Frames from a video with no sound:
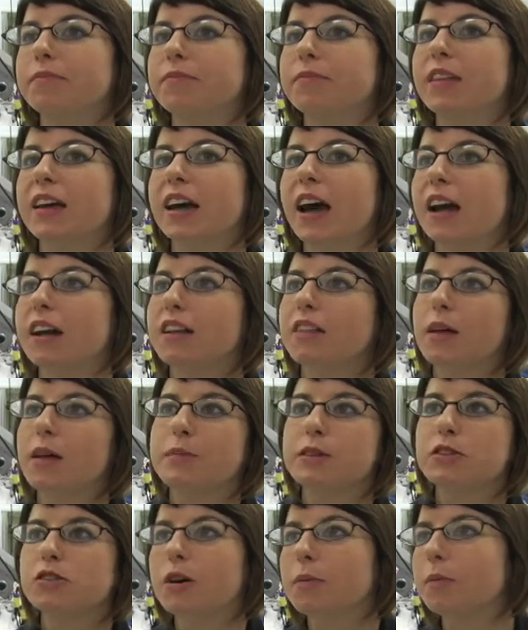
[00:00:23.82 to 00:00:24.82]
they kind of let
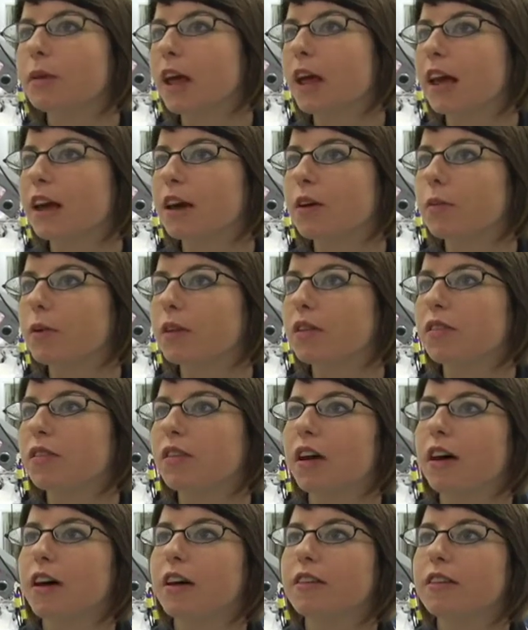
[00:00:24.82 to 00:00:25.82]
me start playing with
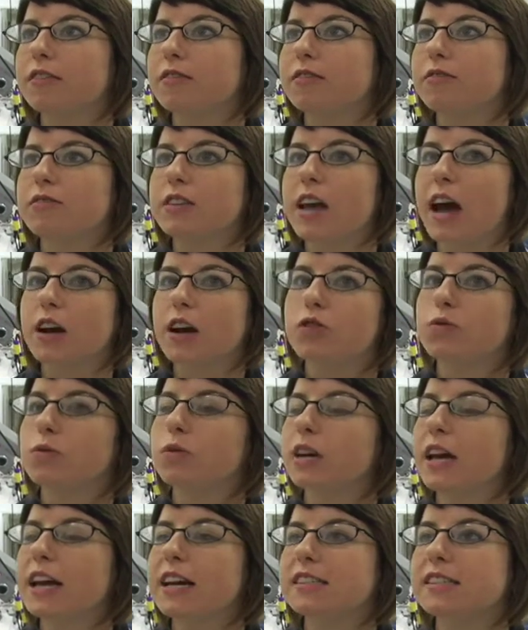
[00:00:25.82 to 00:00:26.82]
the
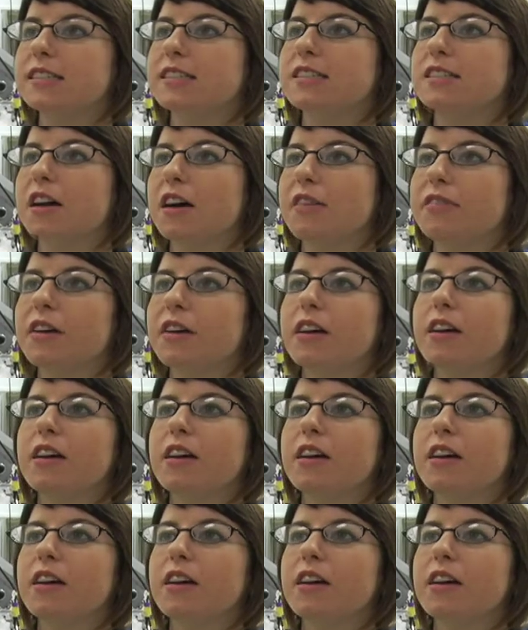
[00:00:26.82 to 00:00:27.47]
actual cakes and stuff.